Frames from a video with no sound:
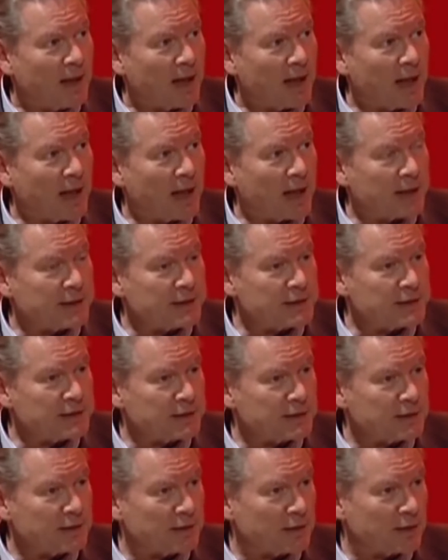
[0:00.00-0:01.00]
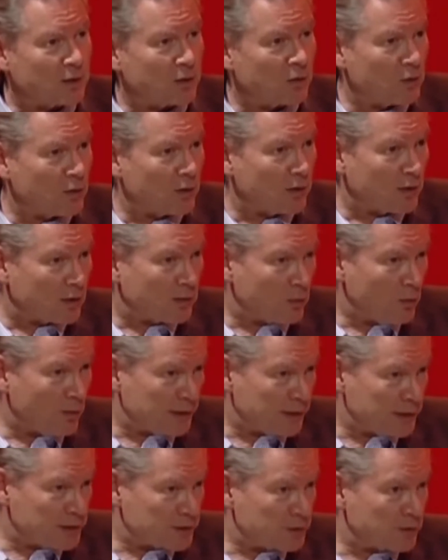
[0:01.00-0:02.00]
And ac
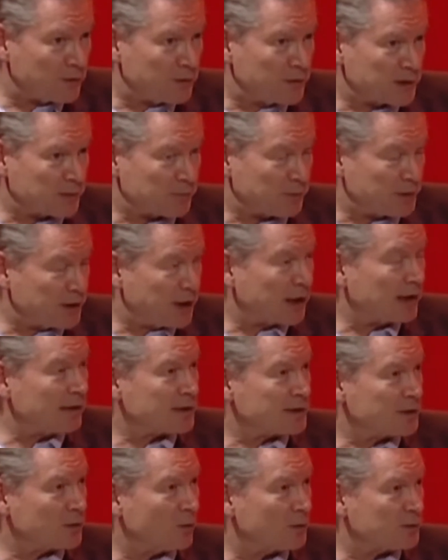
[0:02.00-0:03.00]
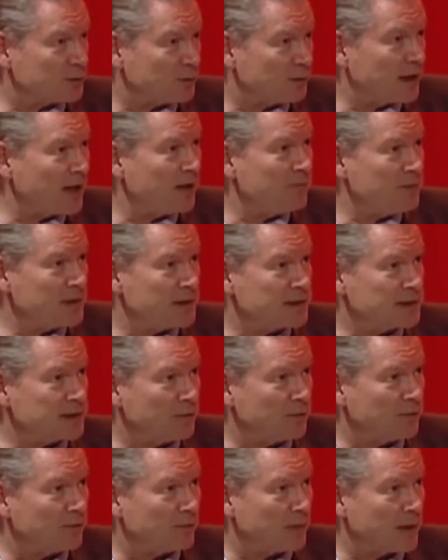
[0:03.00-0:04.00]
according to this particular source who gave me this
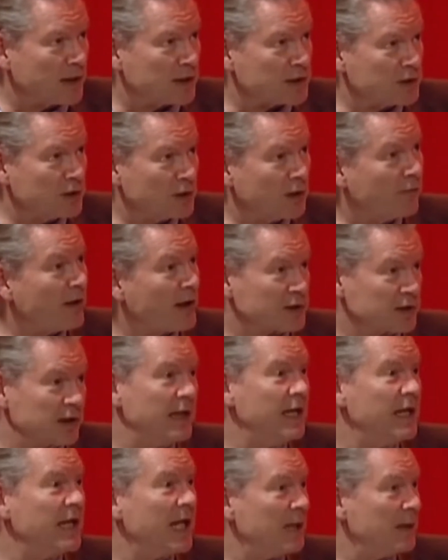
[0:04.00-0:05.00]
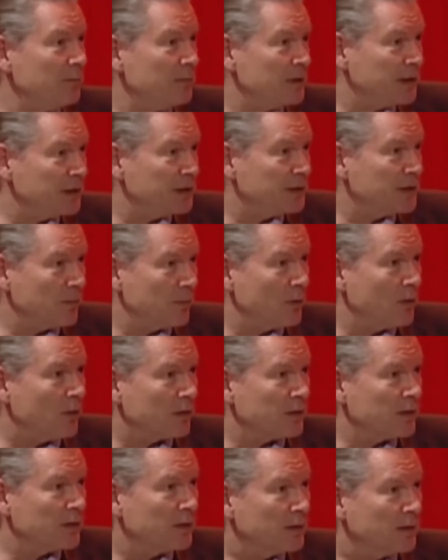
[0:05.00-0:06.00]
information, who I've actually named in the
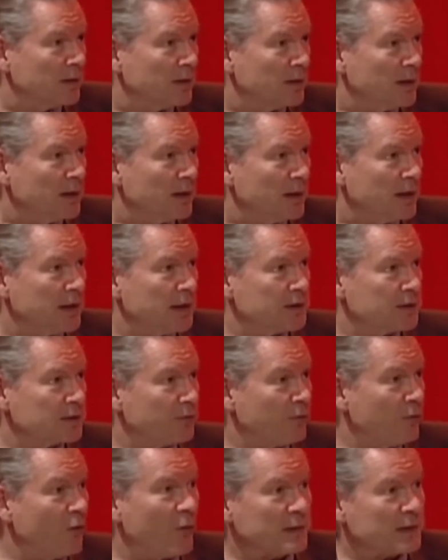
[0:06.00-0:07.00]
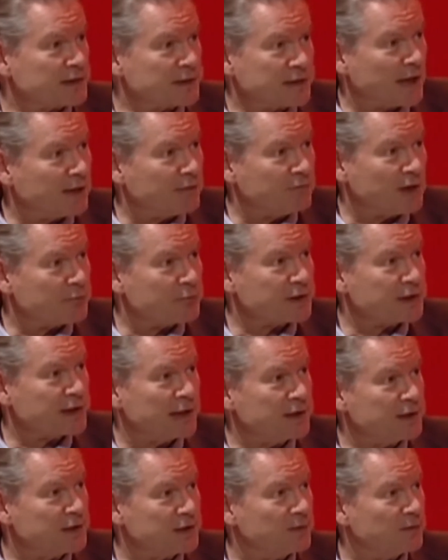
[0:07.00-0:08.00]
book, he's a former state
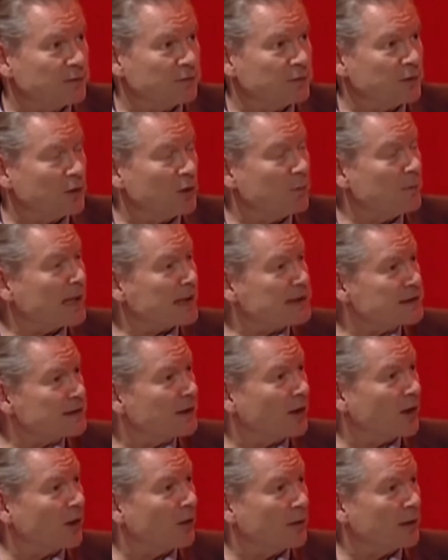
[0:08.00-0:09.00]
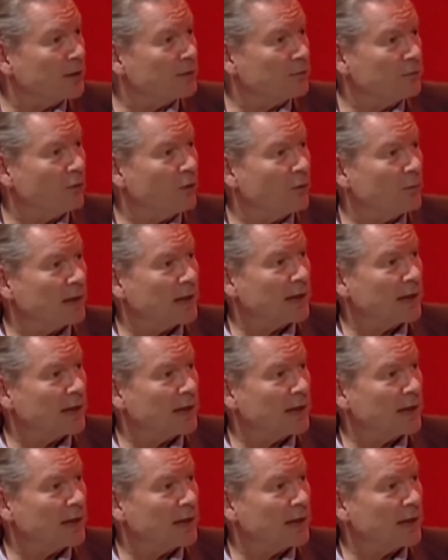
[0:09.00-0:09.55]
representative for New Mexico and a former